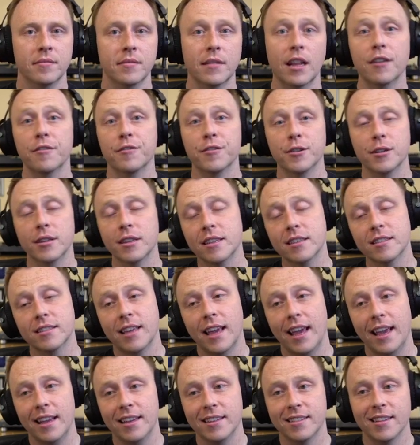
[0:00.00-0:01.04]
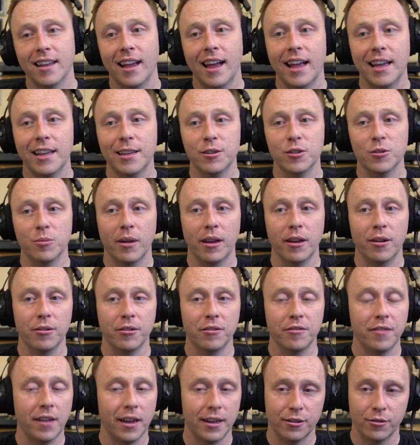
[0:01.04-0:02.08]
Now in this case, I use my own
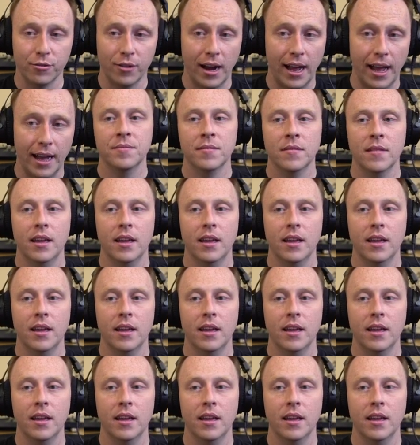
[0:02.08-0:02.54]
effect rack.